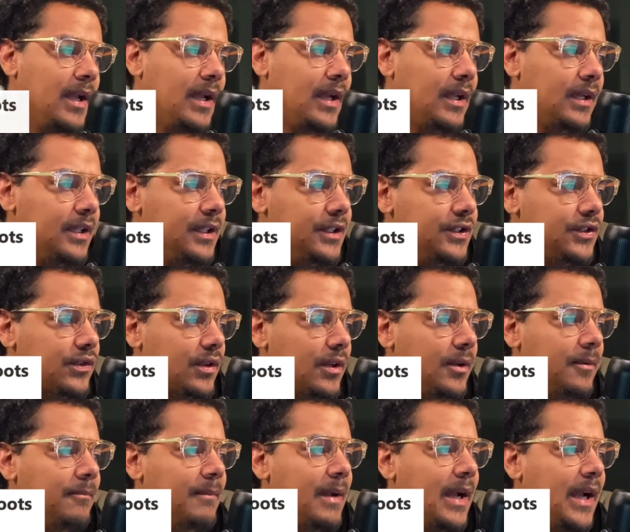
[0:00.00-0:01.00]
in Trump
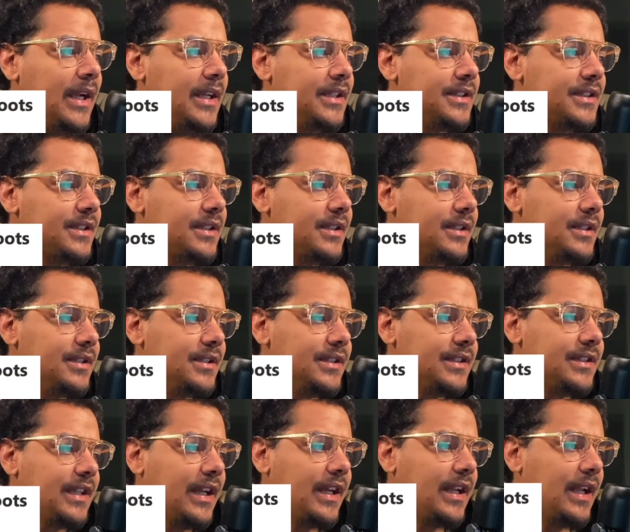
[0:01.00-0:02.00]
mask,
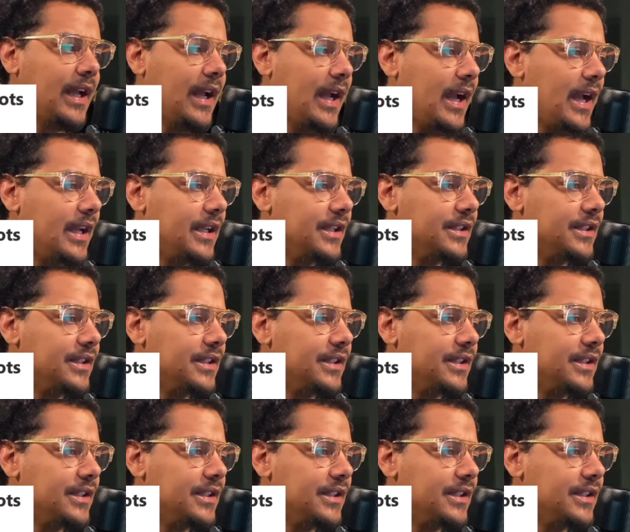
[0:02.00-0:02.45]
Santa hat